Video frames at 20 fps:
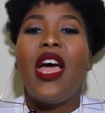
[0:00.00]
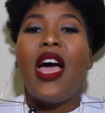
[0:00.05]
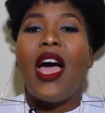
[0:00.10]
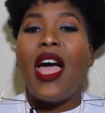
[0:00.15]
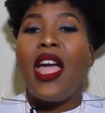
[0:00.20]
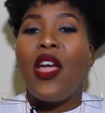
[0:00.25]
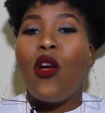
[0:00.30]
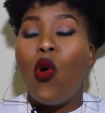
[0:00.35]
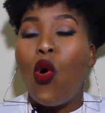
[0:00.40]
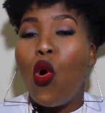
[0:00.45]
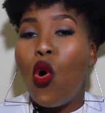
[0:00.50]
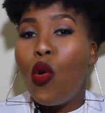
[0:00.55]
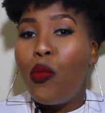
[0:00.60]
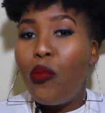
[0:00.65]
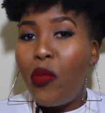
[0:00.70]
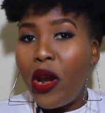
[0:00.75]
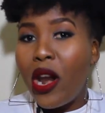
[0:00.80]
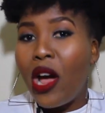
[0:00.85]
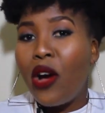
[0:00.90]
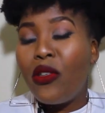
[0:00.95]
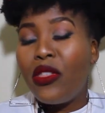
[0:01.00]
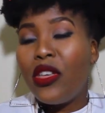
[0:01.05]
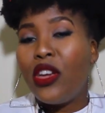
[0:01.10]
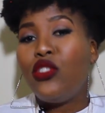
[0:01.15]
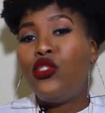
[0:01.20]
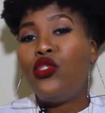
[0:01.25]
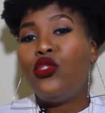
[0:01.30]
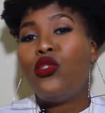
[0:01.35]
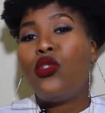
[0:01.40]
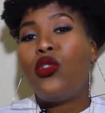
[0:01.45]
I hope now
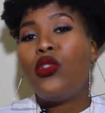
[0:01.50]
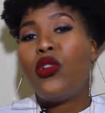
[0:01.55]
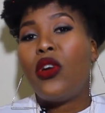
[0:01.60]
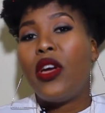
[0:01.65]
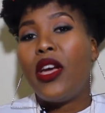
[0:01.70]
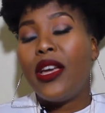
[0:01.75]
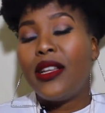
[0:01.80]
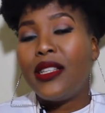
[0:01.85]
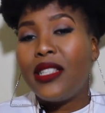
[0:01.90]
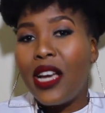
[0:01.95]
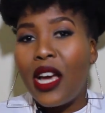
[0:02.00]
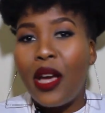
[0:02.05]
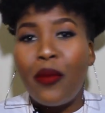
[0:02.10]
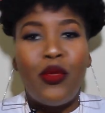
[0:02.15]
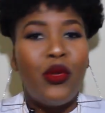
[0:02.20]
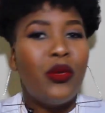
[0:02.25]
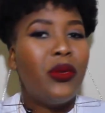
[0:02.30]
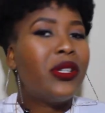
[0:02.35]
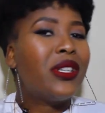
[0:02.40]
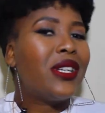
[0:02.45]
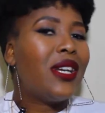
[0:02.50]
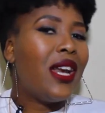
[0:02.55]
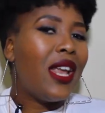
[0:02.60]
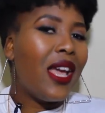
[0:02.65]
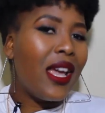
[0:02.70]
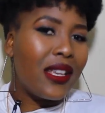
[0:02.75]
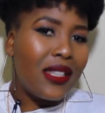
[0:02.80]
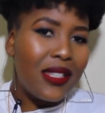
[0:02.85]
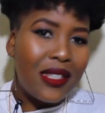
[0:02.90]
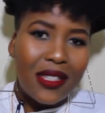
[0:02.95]
that you know your hair type, you'll
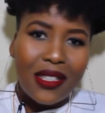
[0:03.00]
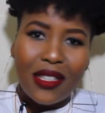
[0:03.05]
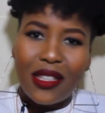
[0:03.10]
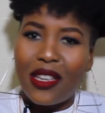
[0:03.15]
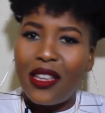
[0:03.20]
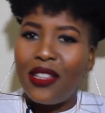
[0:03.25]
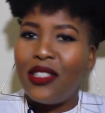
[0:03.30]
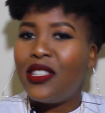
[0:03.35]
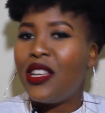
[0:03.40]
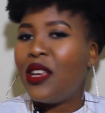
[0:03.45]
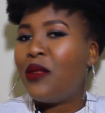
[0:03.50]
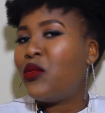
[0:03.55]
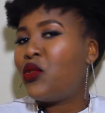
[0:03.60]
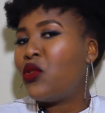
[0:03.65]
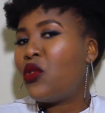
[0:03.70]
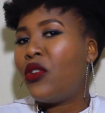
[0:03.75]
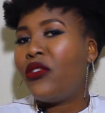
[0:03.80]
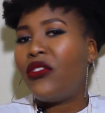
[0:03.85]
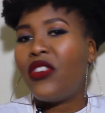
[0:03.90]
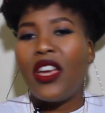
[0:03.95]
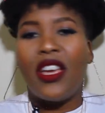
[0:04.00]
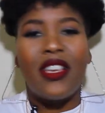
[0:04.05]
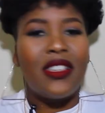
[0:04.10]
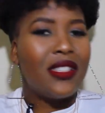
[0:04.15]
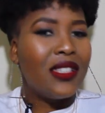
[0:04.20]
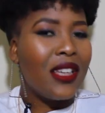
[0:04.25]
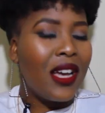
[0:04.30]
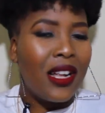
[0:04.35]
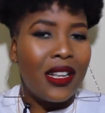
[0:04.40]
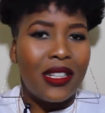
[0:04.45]
relax in terms of
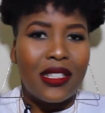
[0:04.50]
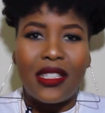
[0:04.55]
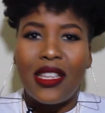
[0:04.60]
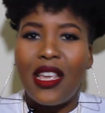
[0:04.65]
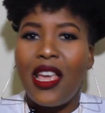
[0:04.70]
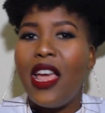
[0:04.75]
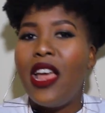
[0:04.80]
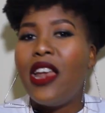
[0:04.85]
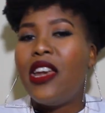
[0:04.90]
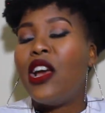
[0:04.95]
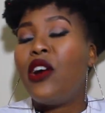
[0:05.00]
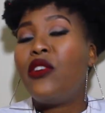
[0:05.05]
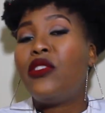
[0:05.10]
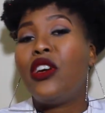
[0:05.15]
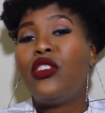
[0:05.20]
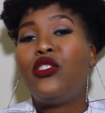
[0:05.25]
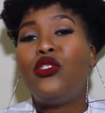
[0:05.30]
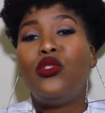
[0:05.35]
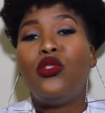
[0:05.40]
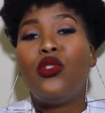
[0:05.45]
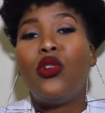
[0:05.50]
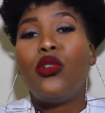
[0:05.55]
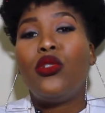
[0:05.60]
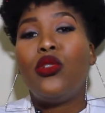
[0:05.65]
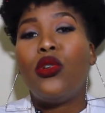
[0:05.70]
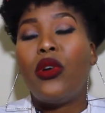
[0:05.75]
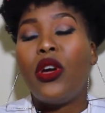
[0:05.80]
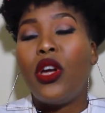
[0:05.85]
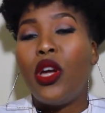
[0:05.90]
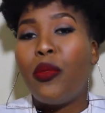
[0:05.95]
hairstyles. Now that you know
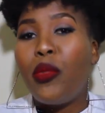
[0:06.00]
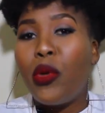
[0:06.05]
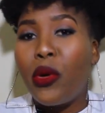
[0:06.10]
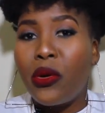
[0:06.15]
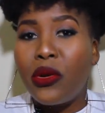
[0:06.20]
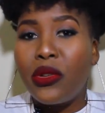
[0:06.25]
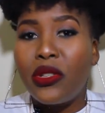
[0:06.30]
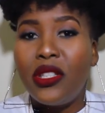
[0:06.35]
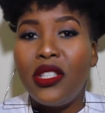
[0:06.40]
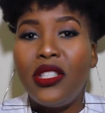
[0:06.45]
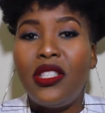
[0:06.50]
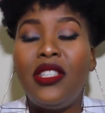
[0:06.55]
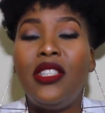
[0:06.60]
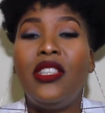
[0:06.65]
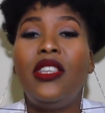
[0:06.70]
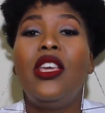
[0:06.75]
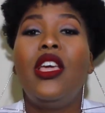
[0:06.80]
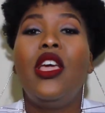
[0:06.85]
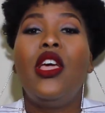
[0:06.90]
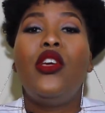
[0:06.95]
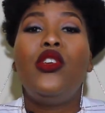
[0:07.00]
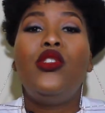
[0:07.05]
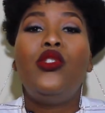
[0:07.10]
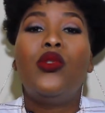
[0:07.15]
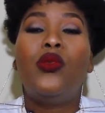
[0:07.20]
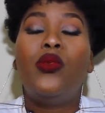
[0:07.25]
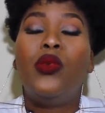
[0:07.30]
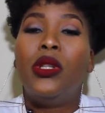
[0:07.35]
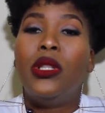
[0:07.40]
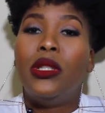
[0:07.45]
your hair porosity, you
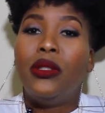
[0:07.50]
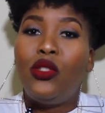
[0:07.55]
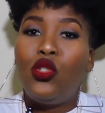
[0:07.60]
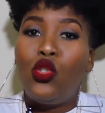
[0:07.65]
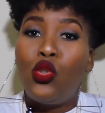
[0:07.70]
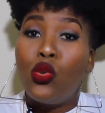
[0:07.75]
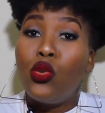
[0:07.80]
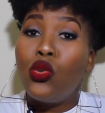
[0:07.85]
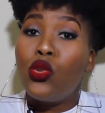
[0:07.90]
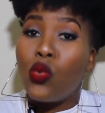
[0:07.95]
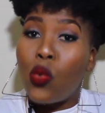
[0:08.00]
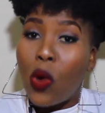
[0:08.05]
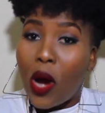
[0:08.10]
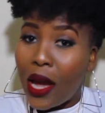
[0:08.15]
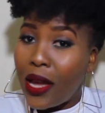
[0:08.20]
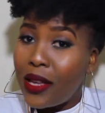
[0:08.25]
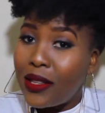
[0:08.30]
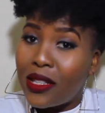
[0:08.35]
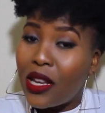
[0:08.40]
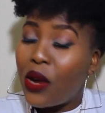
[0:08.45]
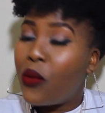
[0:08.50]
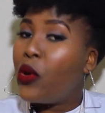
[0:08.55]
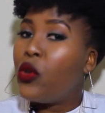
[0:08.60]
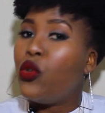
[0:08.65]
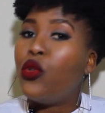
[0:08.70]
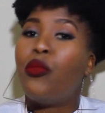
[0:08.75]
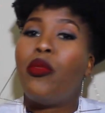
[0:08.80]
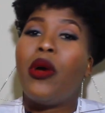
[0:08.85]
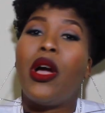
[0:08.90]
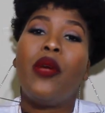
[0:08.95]
will choose wiser when
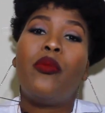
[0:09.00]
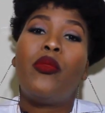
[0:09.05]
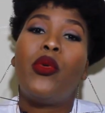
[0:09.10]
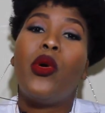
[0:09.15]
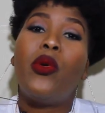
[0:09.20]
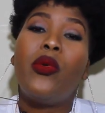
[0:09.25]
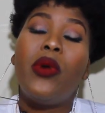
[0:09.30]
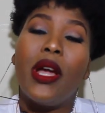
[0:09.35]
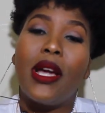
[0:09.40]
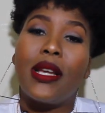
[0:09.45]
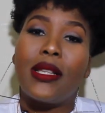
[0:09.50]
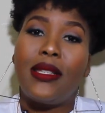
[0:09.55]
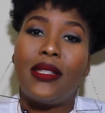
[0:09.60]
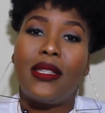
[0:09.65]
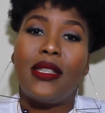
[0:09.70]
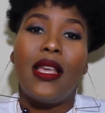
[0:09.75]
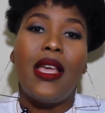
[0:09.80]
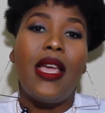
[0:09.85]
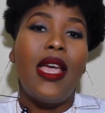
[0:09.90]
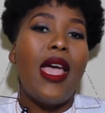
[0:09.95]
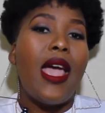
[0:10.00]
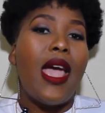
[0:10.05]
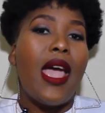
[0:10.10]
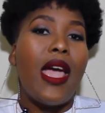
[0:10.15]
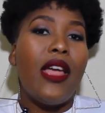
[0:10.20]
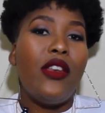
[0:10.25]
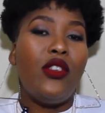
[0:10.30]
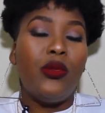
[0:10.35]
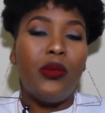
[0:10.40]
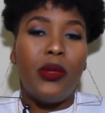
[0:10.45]
you buy products,
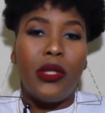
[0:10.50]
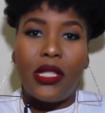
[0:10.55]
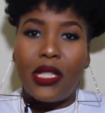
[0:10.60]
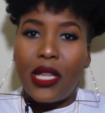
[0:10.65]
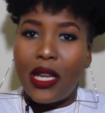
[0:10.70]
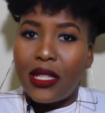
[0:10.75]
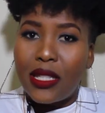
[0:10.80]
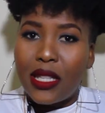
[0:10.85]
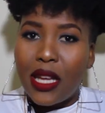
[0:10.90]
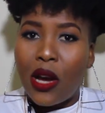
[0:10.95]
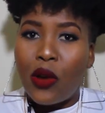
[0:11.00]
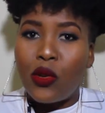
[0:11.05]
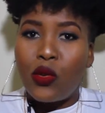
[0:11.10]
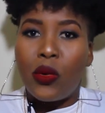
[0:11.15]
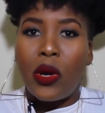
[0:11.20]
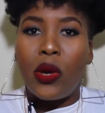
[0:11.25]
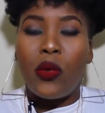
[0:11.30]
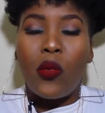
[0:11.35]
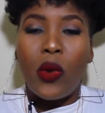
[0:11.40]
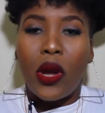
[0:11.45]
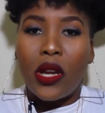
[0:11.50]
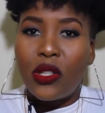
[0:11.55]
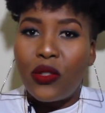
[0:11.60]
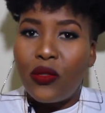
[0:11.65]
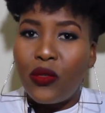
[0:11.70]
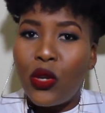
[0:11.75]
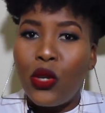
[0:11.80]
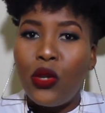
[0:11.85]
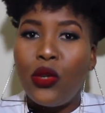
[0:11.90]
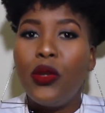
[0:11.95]
and you will test out what works
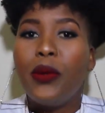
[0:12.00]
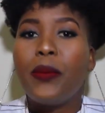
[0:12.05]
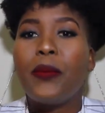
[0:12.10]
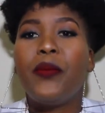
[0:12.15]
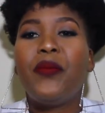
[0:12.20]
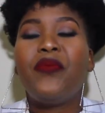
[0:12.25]
for you.